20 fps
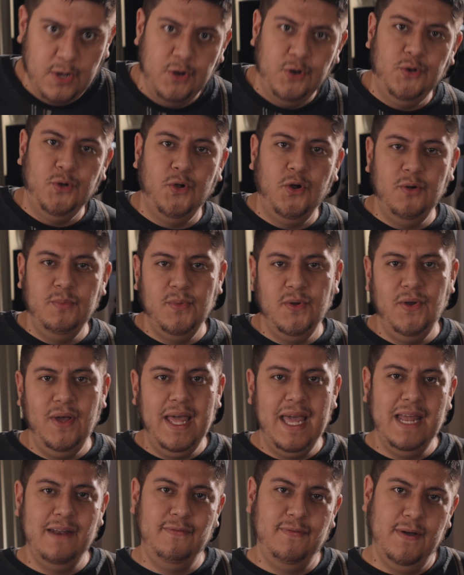Normal
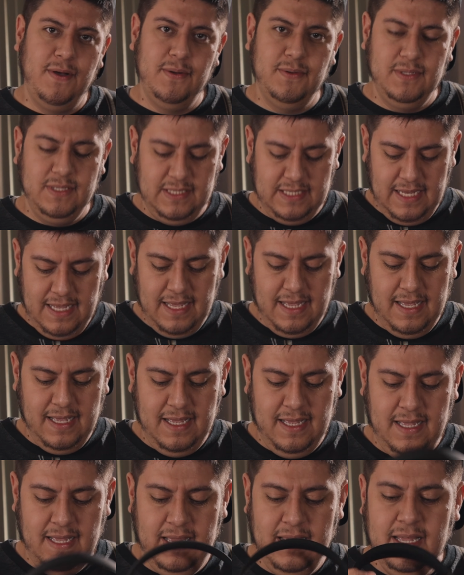headphones
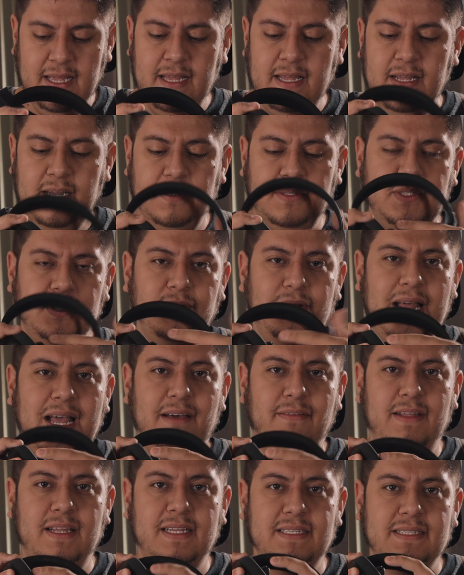don't
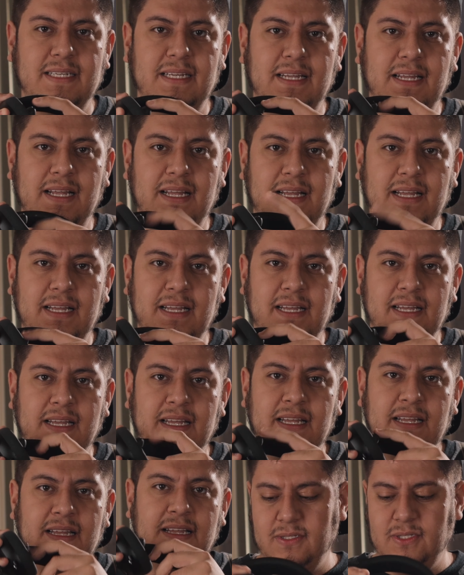have this.
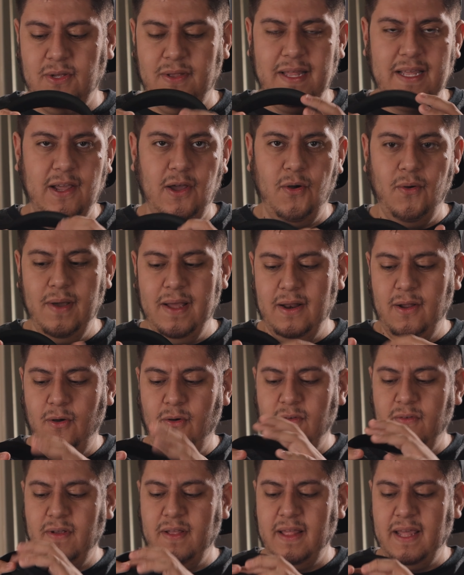So they go in
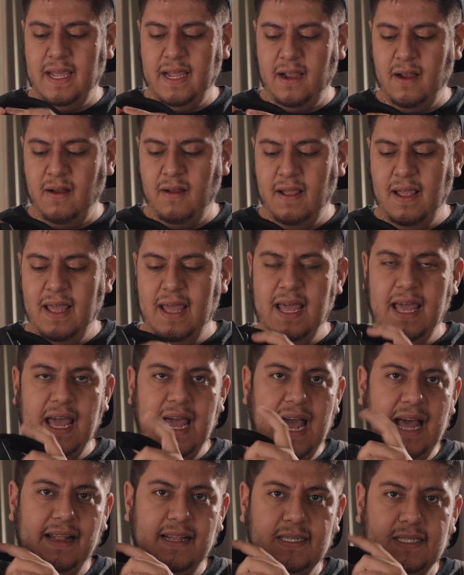over the ear
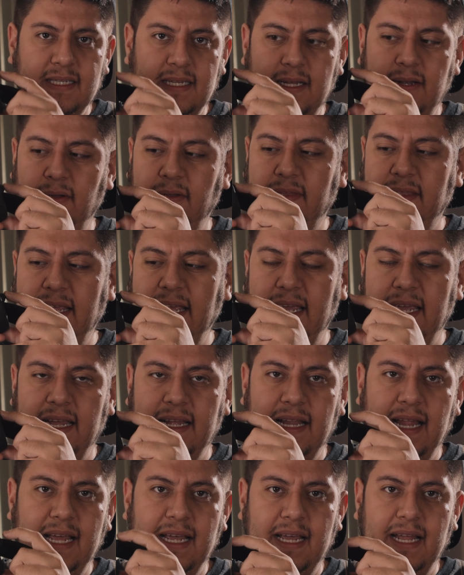and this little thing
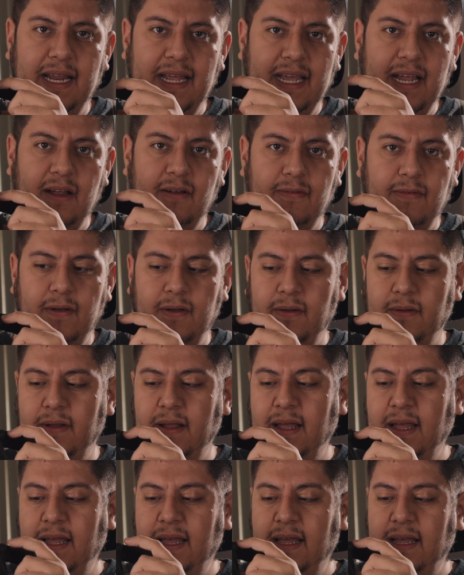like an earphone
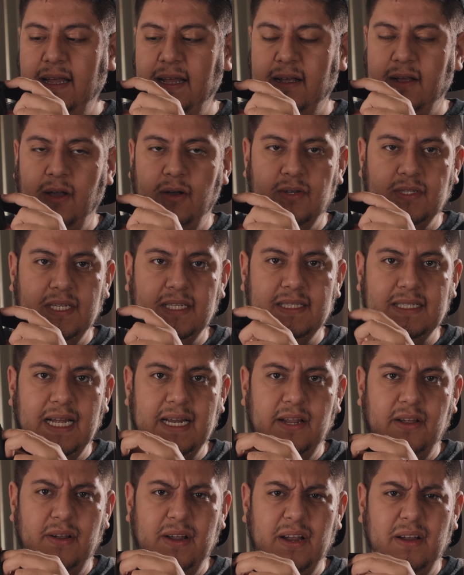goes
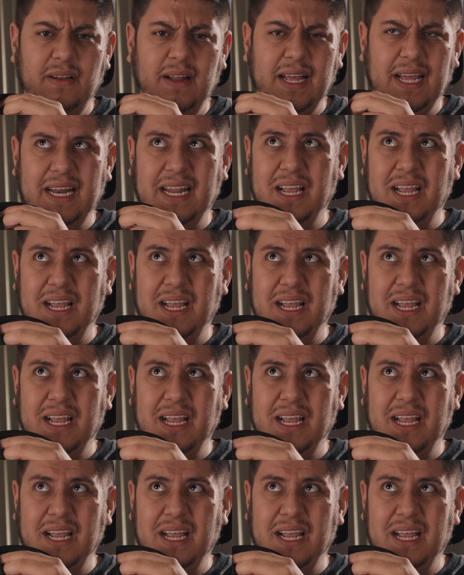inside your ear like an